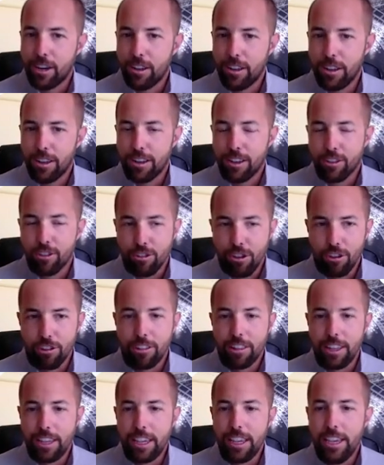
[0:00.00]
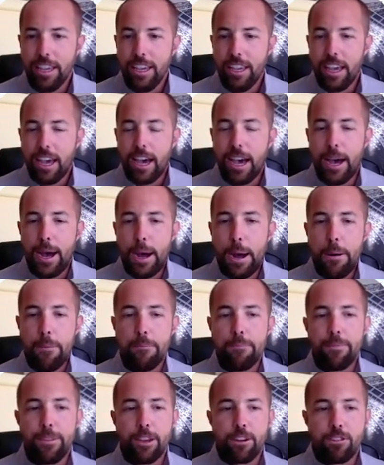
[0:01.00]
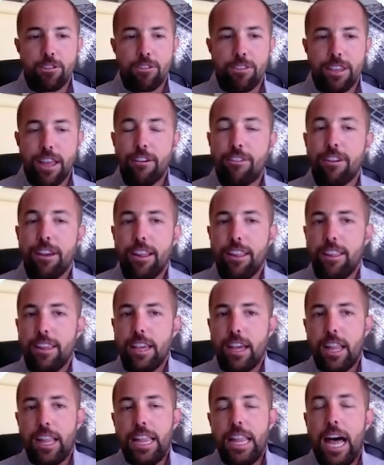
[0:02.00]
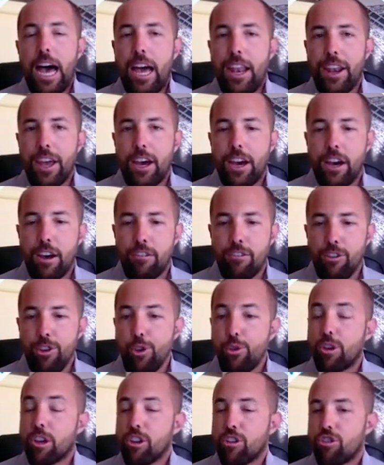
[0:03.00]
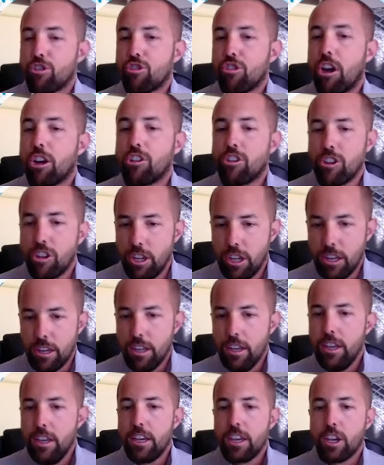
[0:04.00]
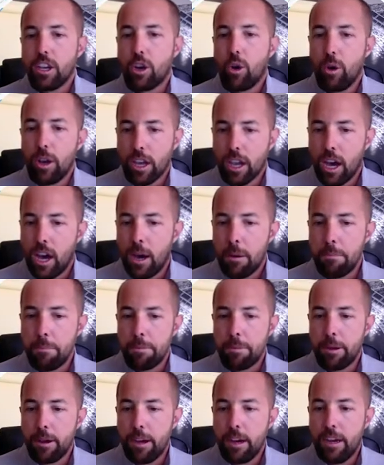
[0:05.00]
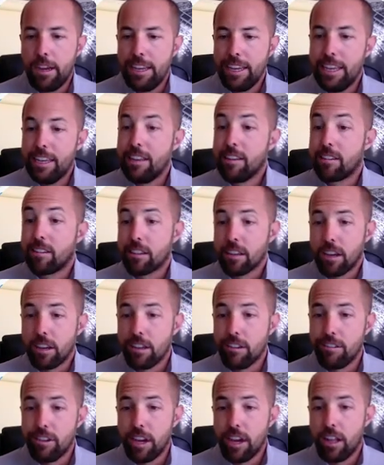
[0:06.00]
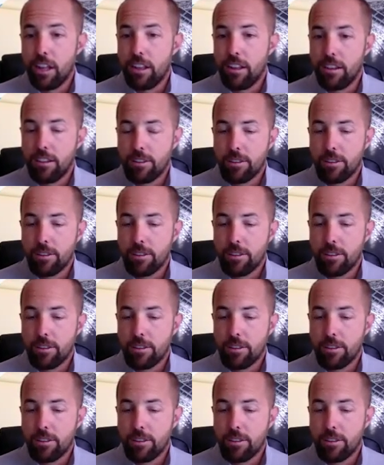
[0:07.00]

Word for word: Uh, certainly, um, there's definitely a lot of new construction going up uh, in Sunnyvale.